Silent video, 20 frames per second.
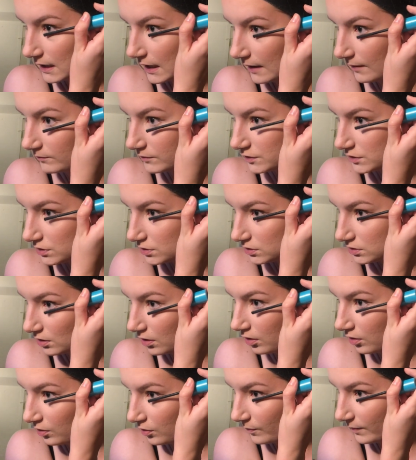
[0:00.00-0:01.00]
I'm just
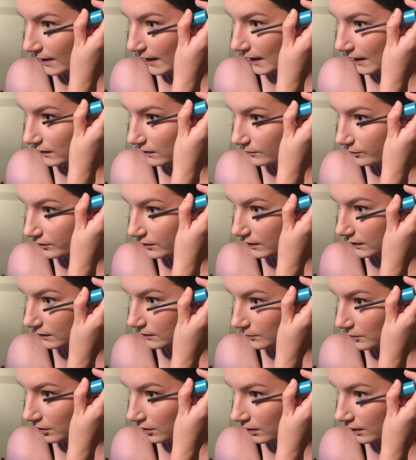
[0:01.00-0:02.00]
so bad at putting
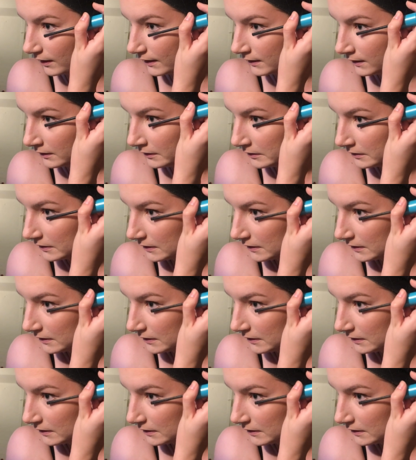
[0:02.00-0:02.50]
them on.